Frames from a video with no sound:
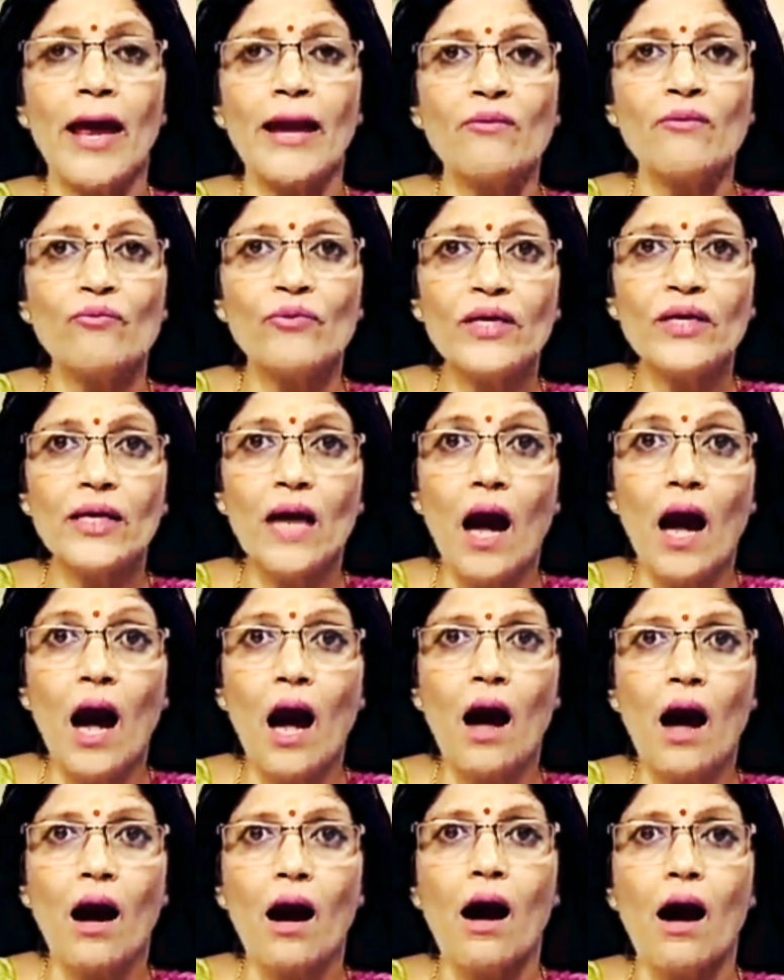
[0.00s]
and we
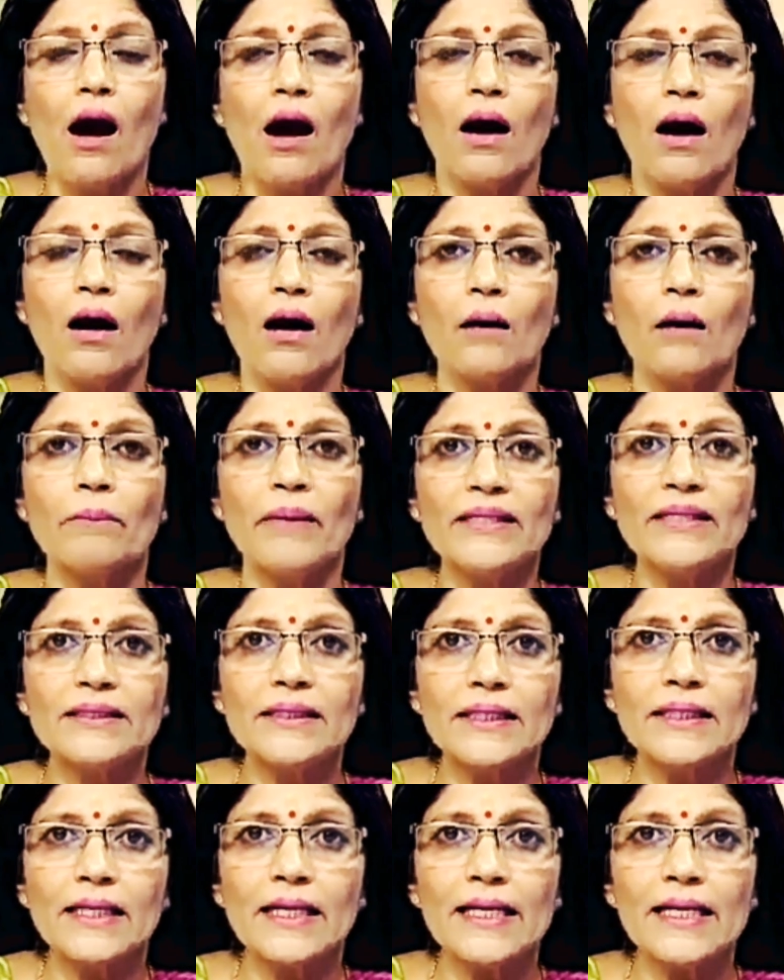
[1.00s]
are
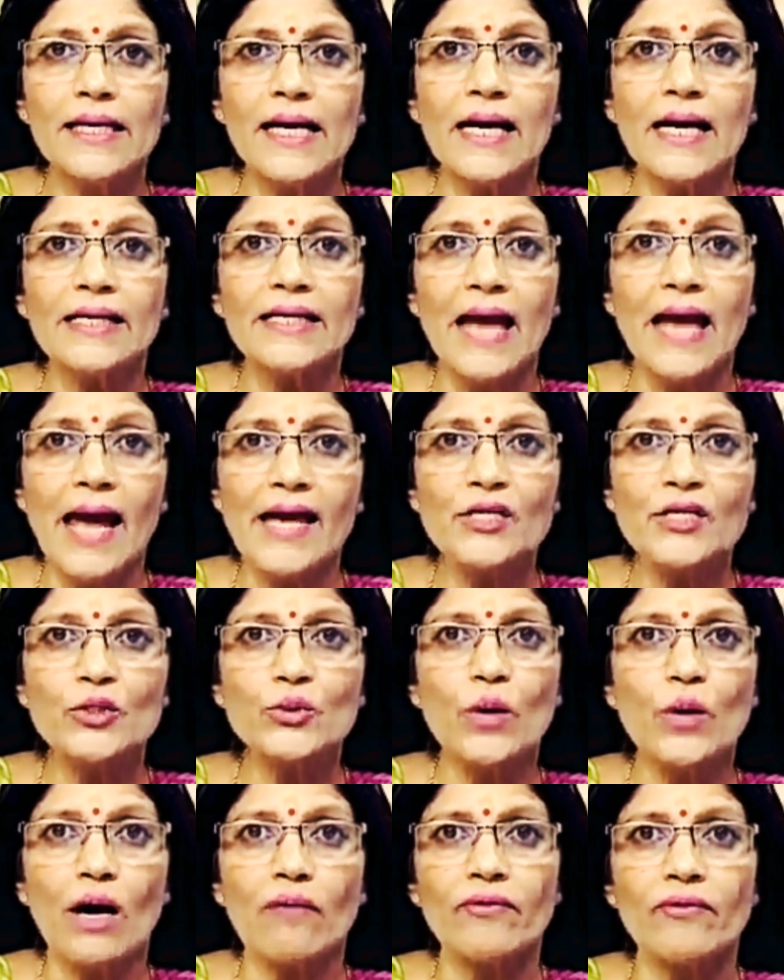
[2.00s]
basically
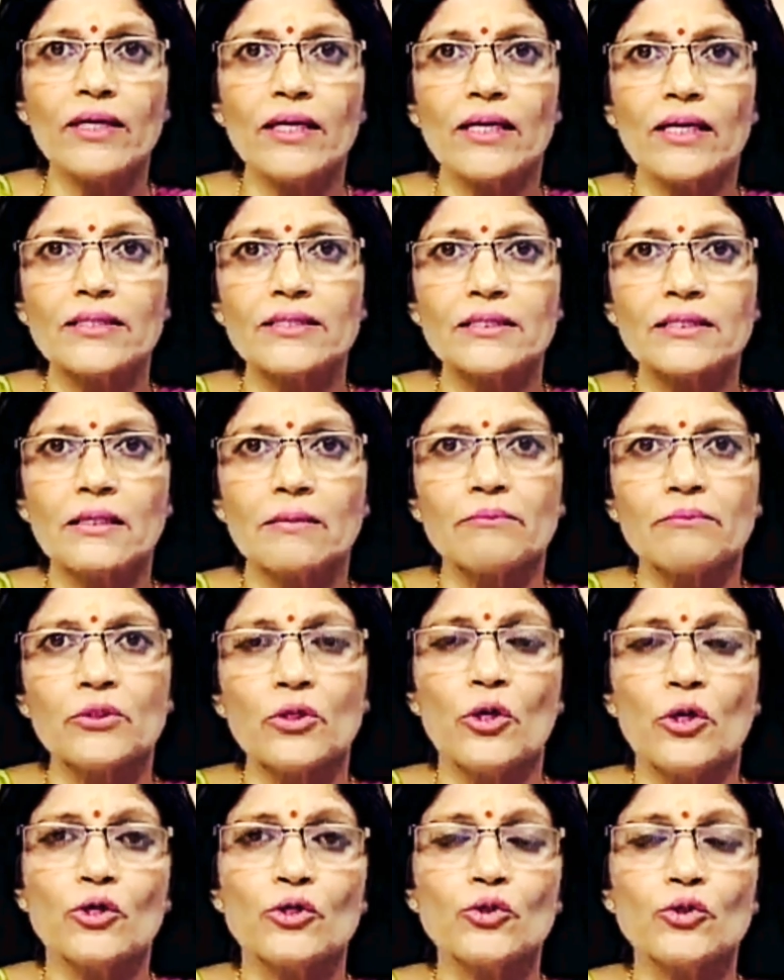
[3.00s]
attached to our customs.